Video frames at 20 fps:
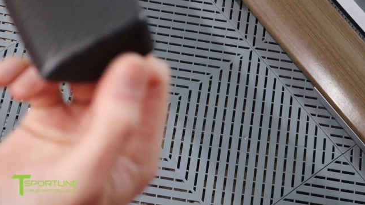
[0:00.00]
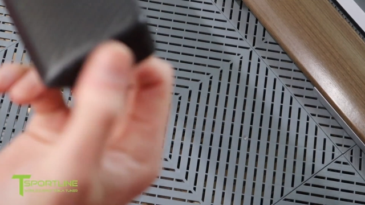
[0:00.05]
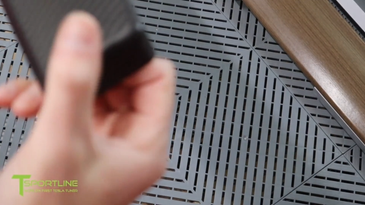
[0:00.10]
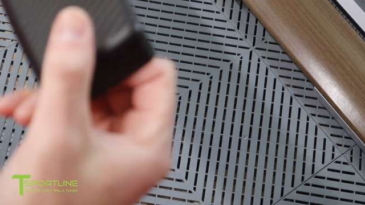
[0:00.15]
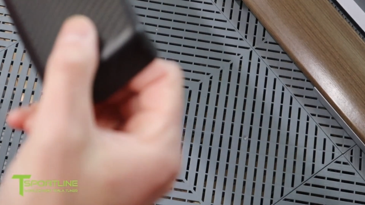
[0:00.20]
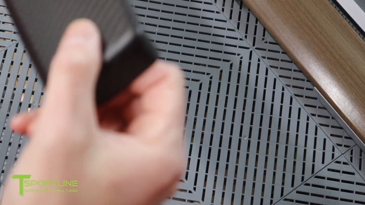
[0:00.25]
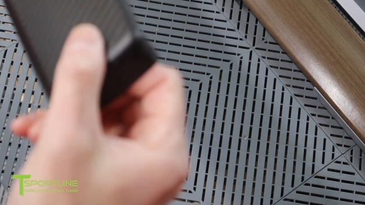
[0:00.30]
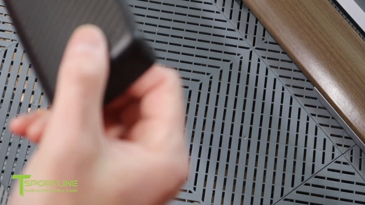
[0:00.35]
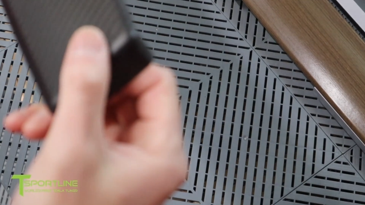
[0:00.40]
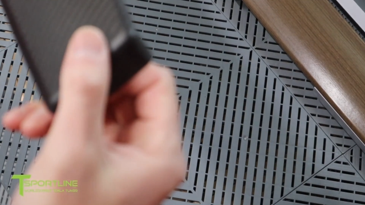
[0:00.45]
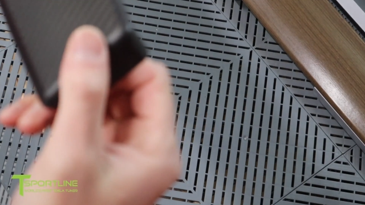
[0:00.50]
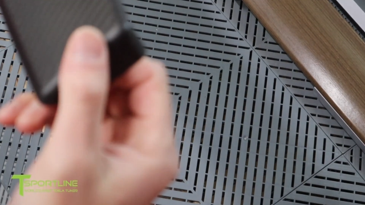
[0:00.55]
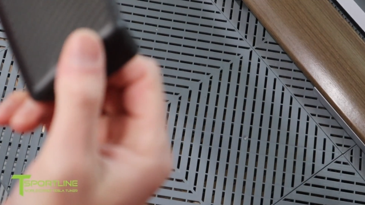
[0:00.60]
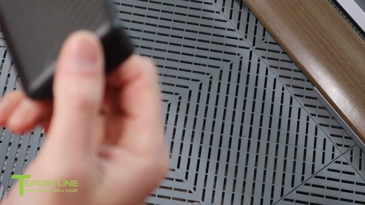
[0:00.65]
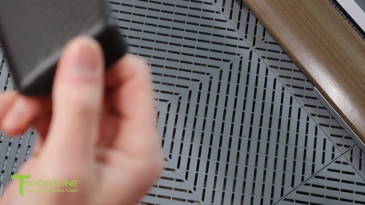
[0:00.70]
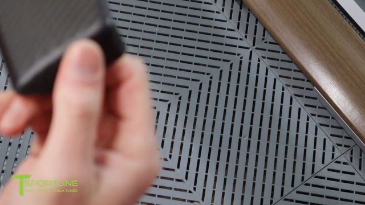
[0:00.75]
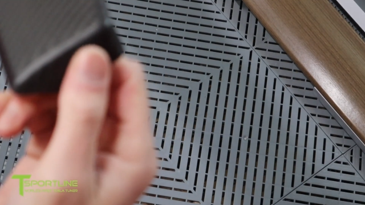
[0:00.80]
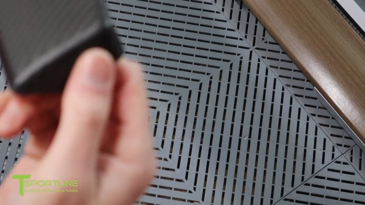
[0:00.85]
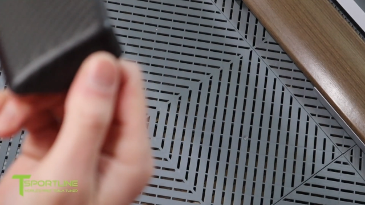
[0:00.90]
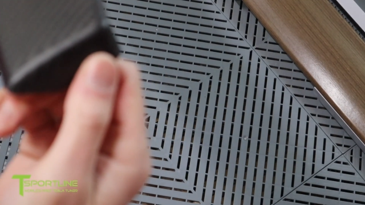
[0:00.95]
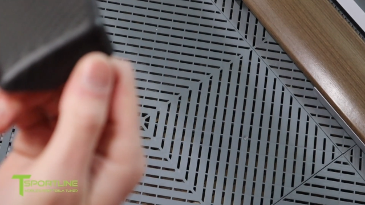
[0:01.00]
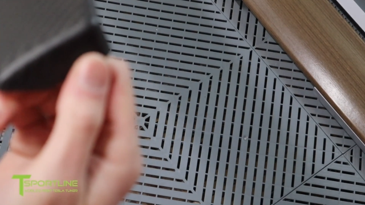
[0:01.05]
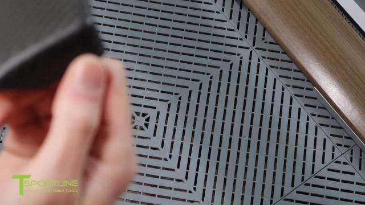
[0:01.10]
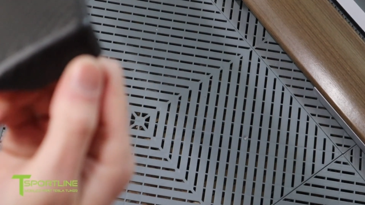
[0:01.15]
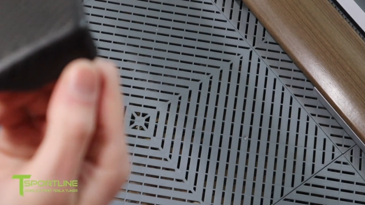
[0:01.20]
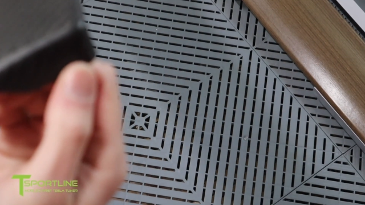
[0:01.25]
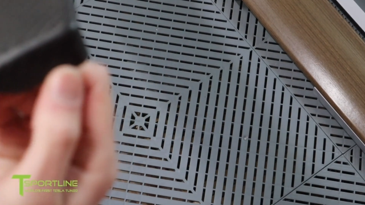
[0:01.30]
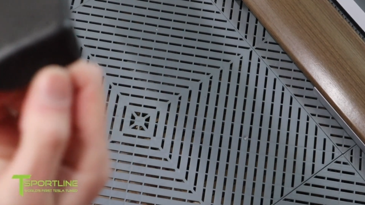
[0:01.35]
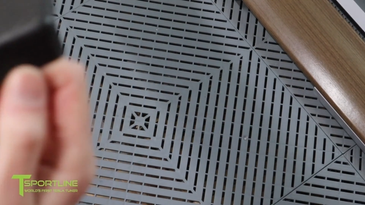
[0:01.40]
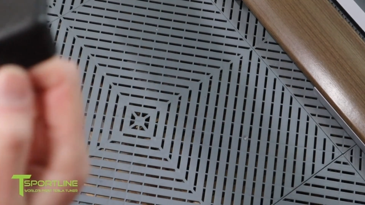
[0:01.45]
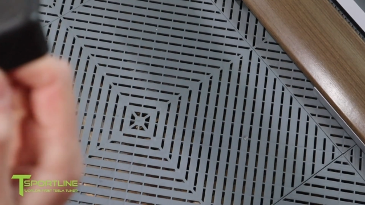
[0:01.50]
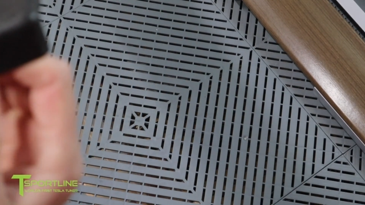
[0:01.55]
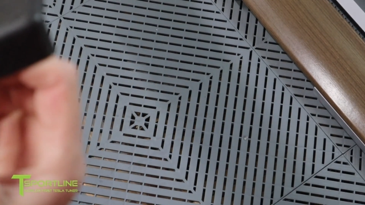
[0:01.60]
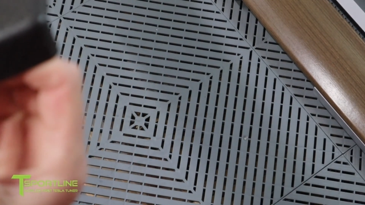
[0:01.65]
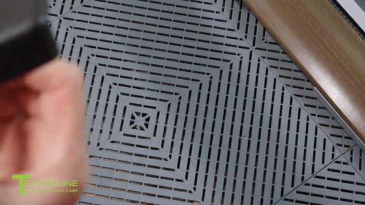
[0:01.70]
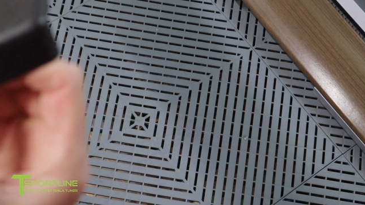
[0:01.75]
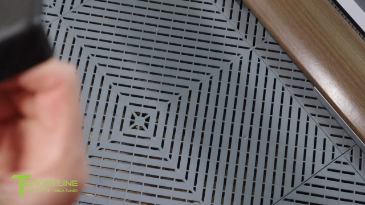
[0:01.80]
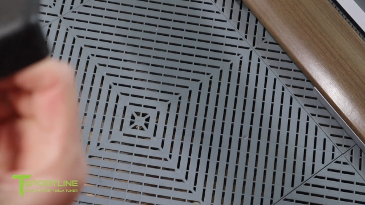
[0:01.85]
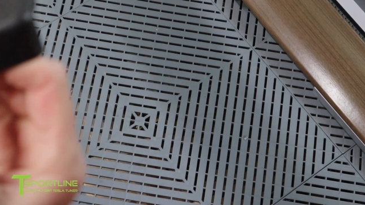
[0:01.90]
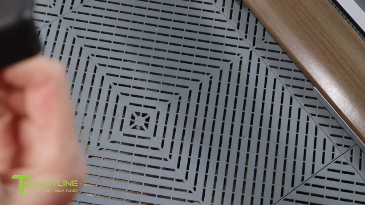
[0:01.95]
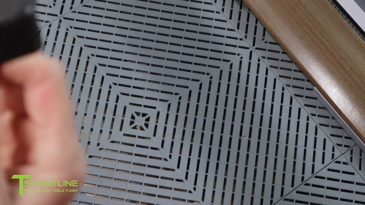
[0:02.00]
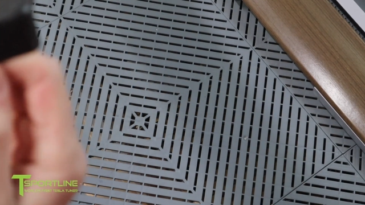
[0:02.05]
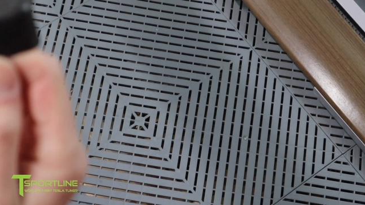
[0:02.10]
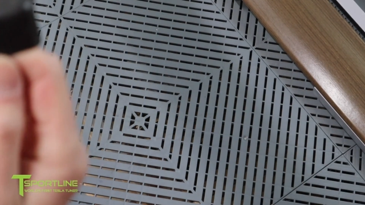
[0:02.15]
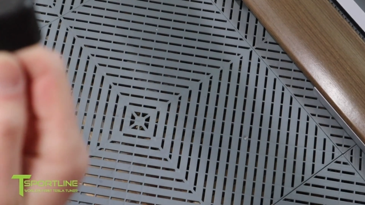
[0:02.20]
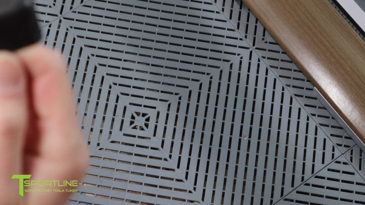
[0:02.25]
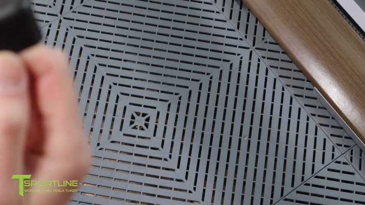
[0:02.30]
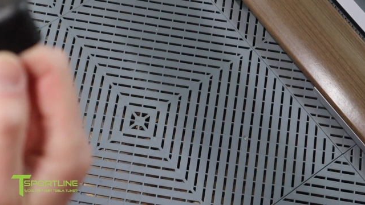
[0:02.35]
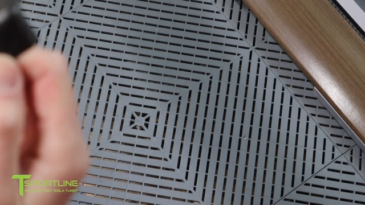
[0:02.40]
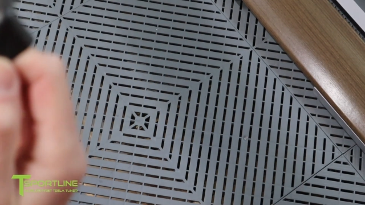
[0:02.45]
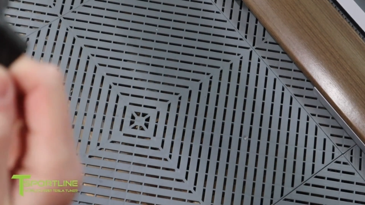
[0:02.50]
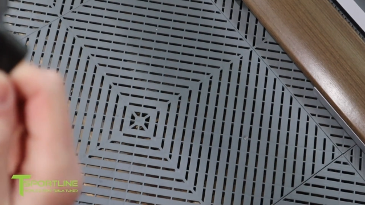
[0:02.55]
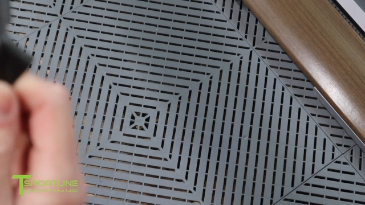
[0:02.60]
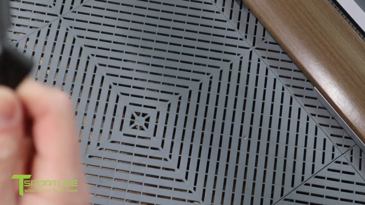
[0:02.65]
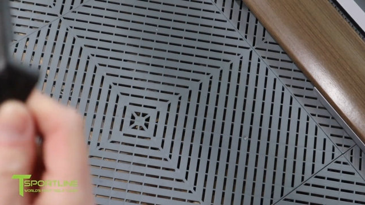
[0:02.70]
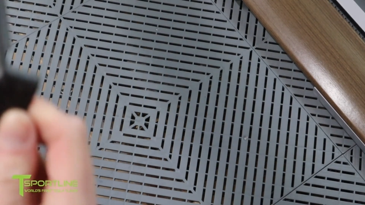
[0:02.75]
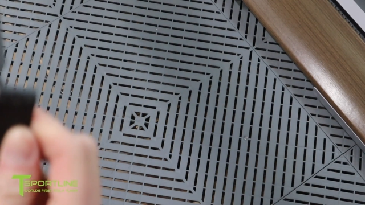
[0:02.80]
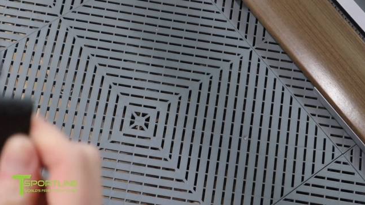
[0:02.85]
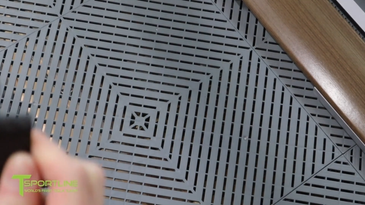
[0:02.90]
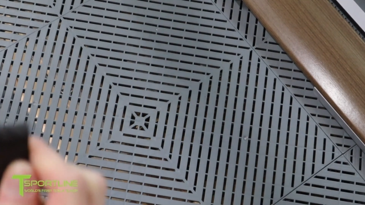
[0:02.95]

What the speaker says: Nobody's mouth can be seen.